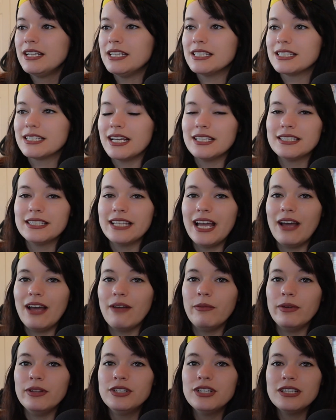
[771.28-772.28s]
discuss
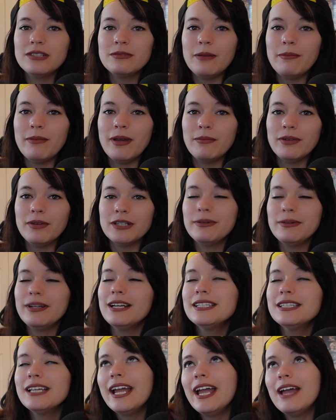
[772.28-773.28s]
that with just my members
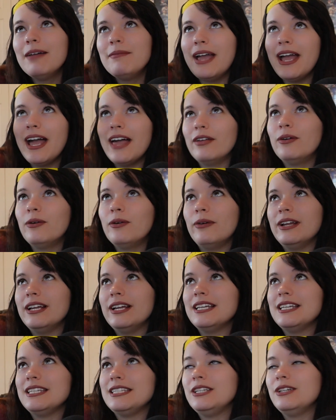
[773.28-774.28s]
because I am Heather
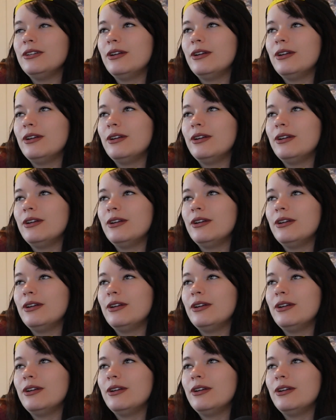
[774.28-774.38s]
Hoyas.